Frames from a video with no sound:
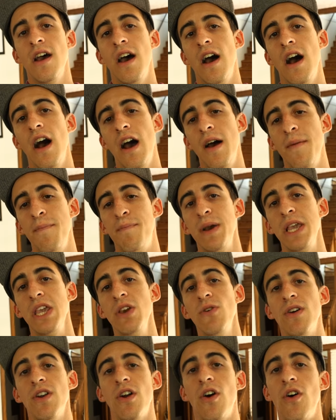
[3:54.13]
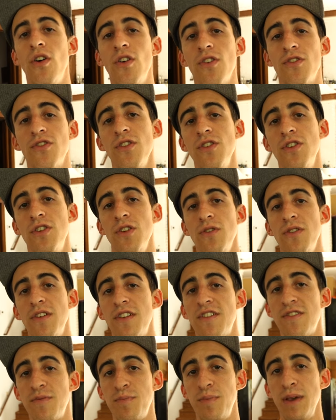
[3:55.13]
Um, but you can also do
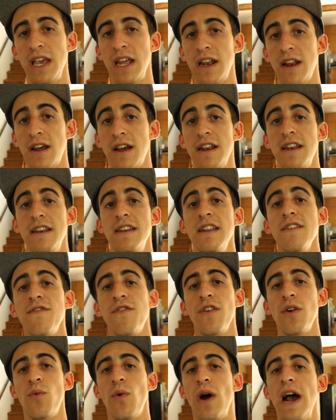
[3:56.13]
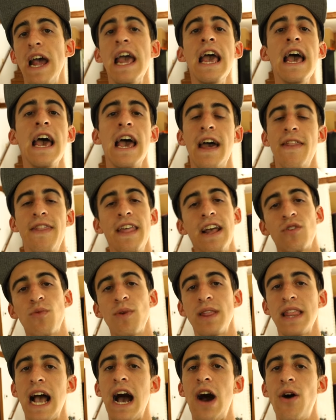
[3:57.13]
the spin a different way, and that's
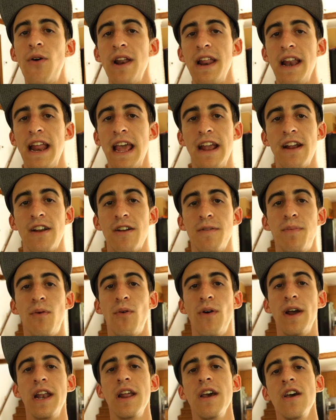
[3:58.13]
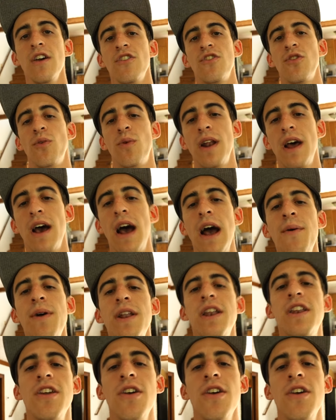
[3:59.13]
without an anchor point. So what I would